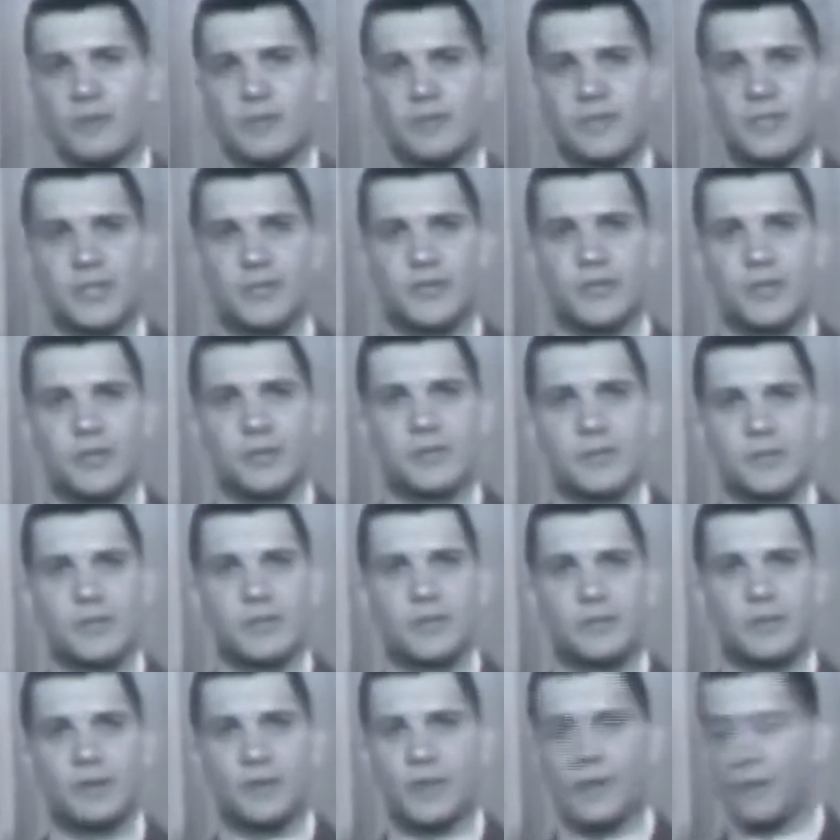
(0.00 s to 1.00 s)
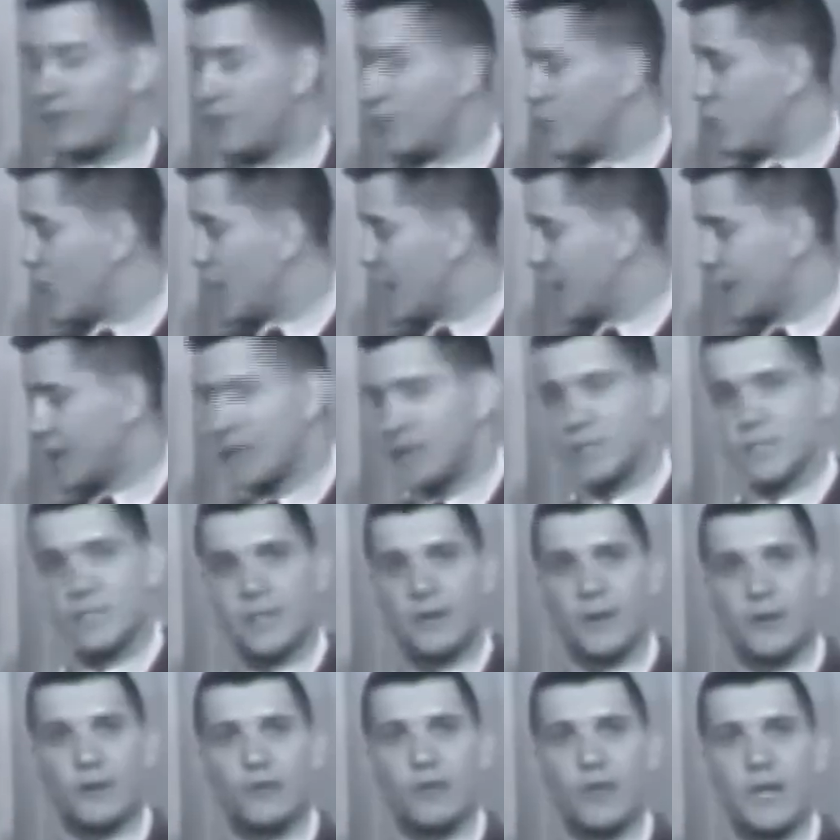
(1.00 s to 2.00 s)
resistance of the windings
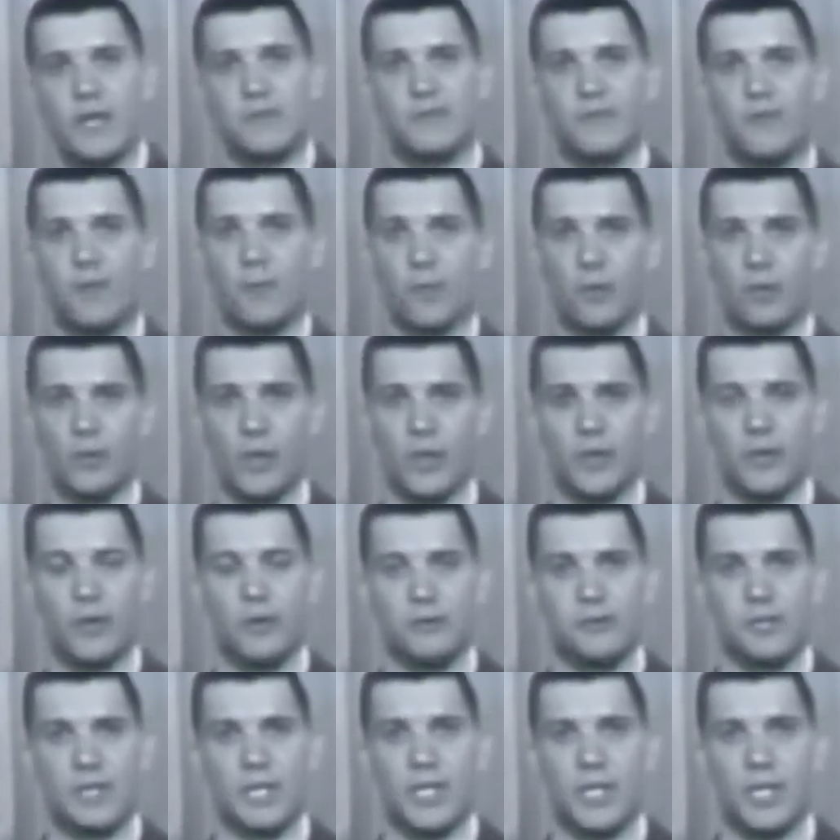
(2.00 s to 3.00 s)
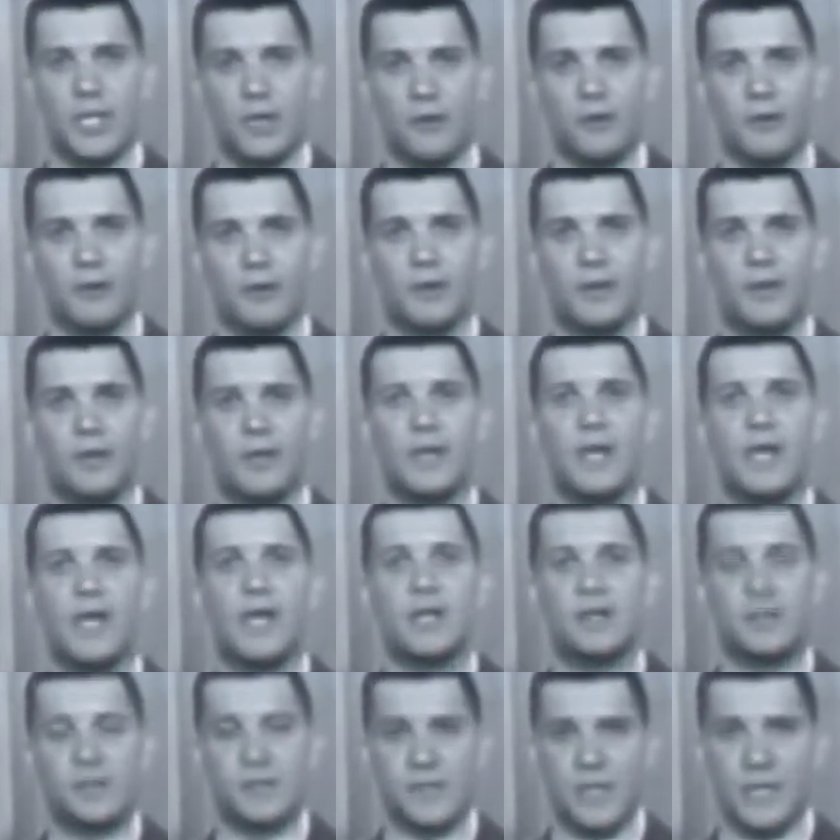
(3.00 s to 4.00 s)
in our transformer we're using here
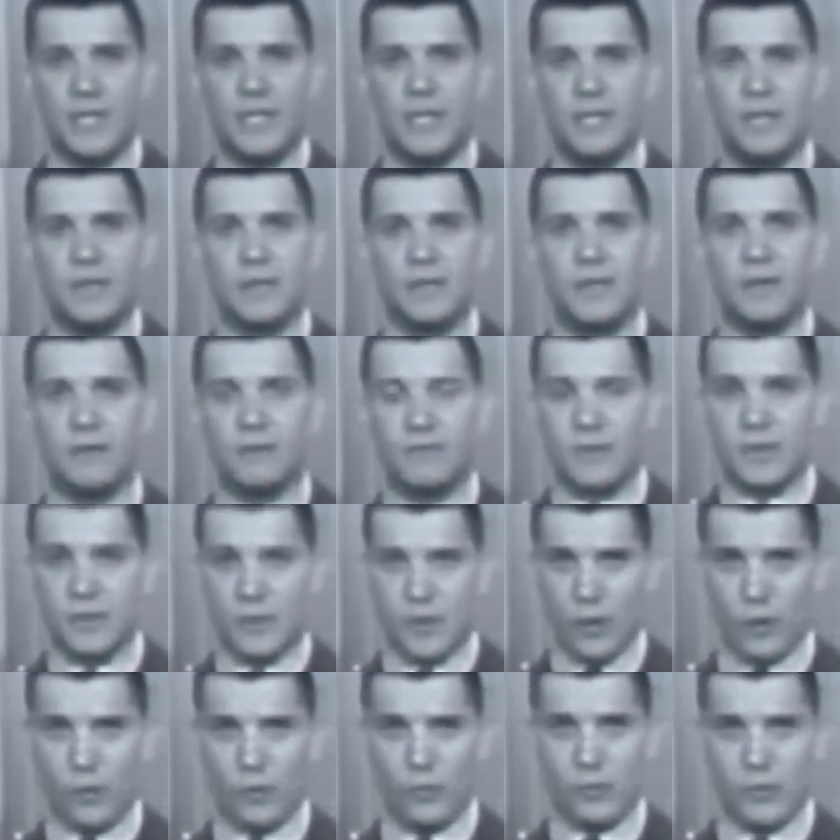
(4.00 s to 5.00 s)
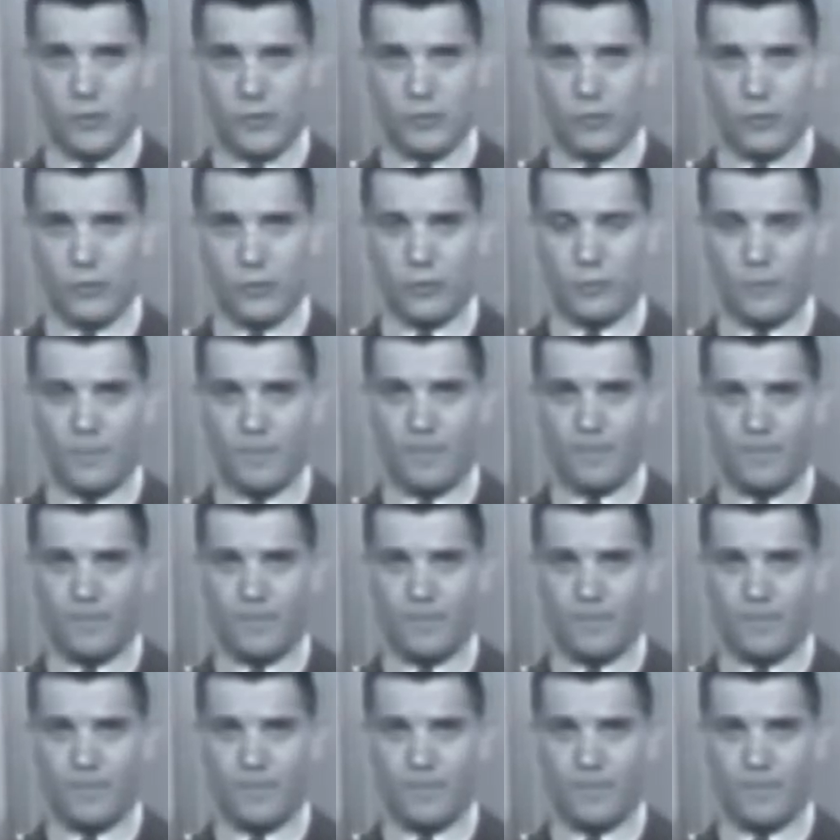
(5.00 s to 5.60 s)
and see if this holds true.